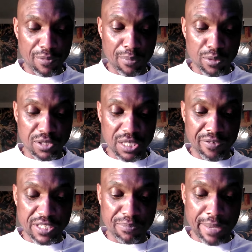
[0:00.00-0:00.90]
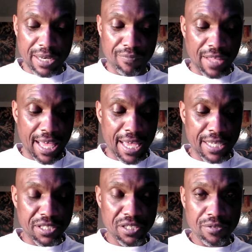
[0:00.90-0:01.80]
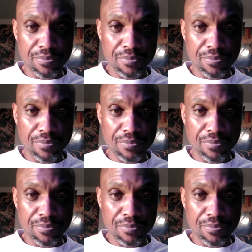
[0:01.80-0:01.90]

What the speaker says: the most serious man of the age.